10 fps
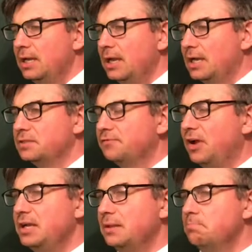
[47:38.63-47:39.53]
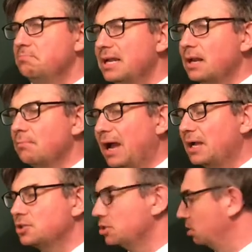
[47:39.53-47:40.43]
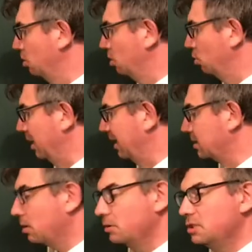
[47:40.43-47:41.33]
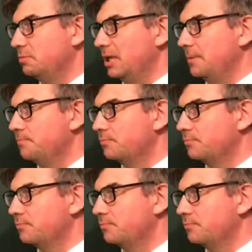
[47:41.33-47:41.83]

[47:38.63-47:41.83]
And to find the middle match, well, it's going to be